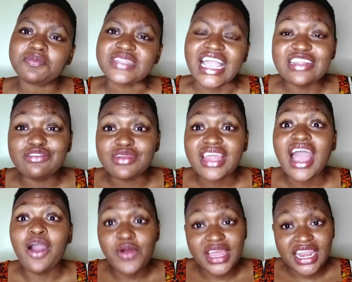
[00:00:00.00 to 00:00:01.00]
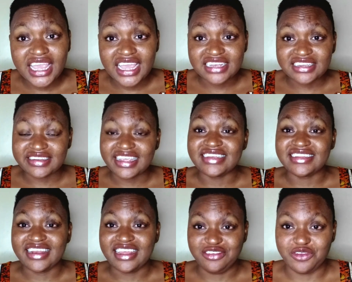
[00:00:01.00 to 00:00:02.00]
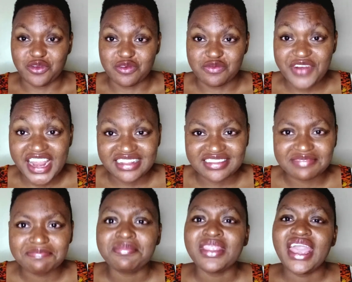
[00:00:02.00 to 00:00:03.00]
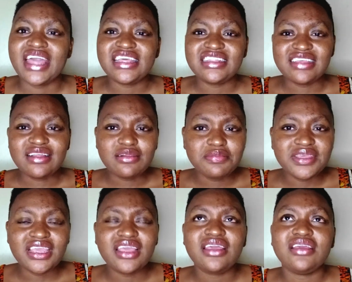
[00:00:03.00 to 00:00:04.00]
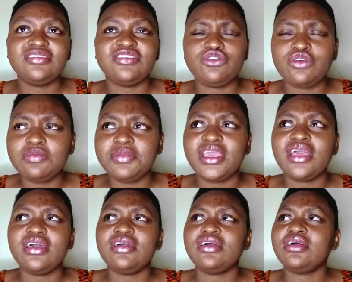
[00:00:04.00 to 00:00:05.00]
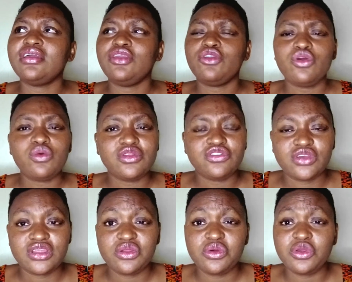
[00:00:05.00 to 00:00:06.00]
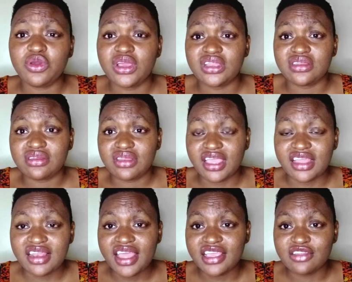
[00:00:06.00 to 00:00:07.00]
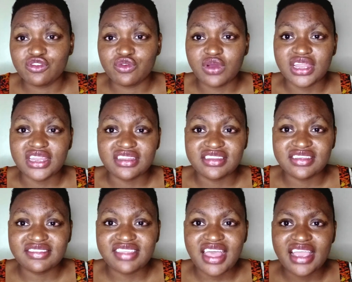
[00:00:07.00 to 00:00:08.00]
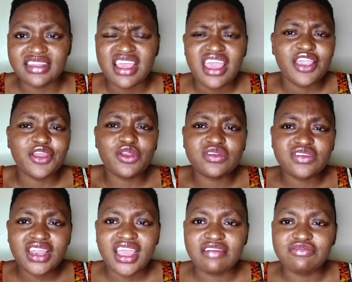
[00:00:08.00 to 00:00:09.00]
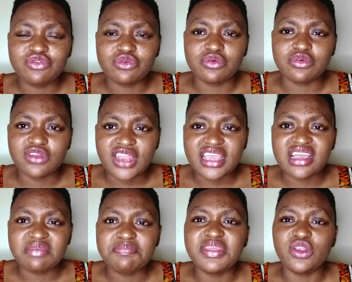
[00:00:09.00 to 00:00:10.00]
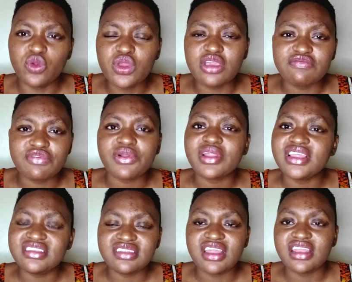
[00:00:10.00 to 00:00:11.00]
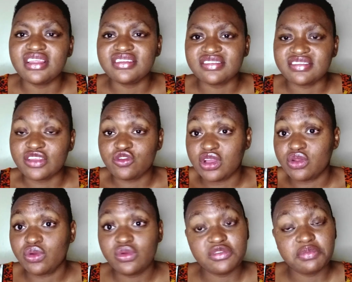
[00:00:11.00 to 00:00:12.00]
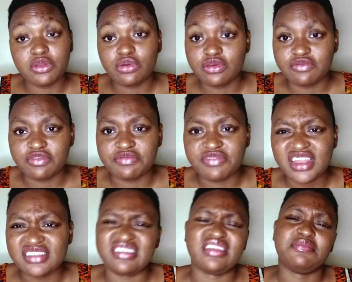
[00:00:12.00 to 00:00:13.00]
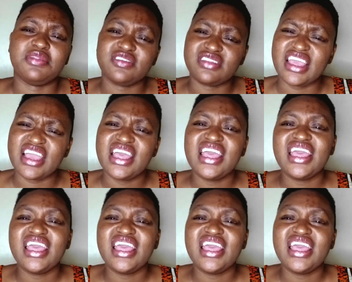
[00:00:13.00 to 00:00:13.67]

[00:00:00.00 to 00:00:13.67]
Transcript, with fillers: I told her, how can I get international friends? And I told me, uh, she told me, uh, you know what you can do? You can get like into a dating site. You don't really have to like be looking for a date in a dating site. You can always be looking for friends. And I was like,